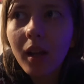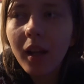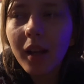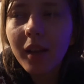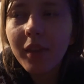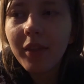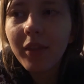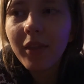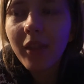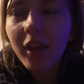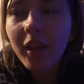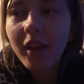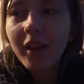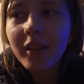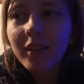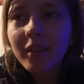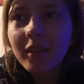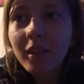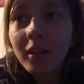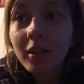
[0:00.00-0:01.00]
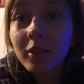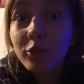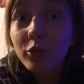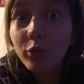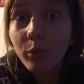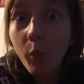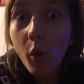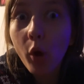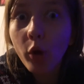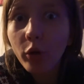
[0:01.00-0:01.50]
then
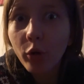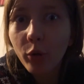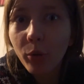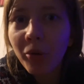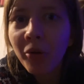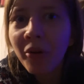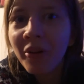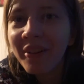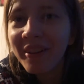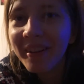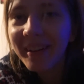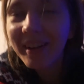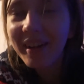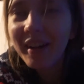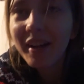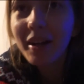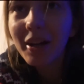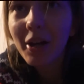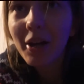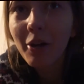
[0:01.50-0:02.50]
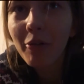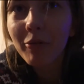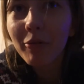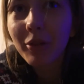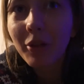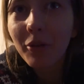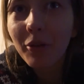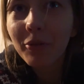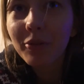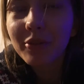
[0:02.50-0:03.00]
tomorrow I
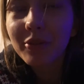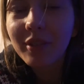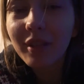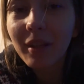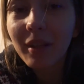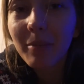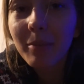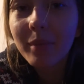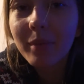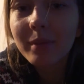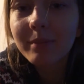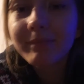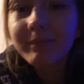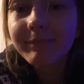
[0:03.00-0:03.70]
will go to sleep.